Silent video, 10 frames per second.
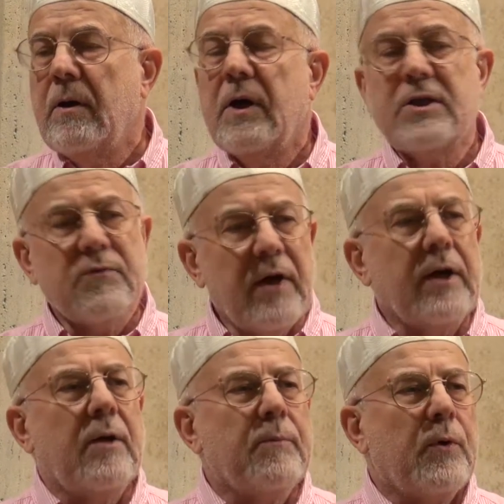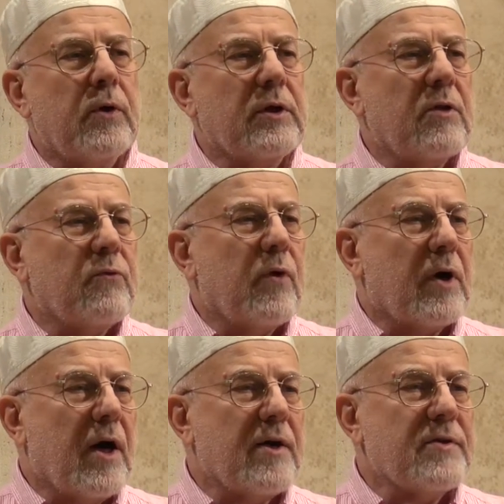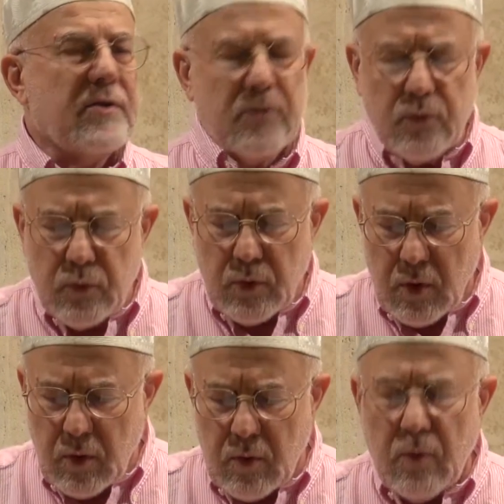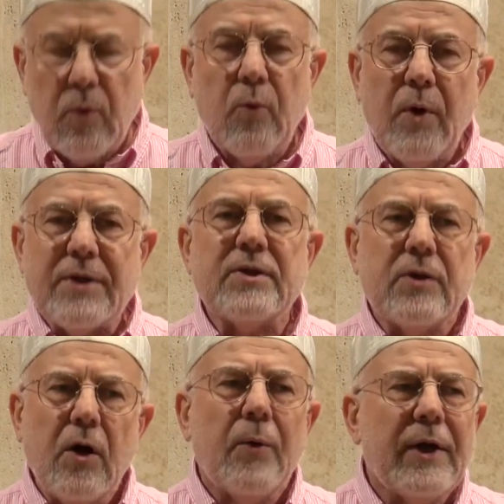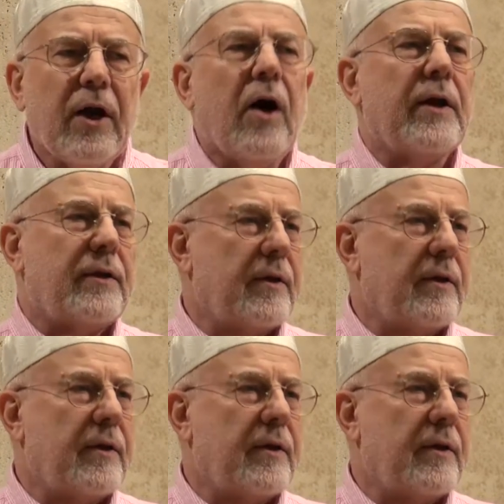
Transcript: it's very important for us to know what's going on,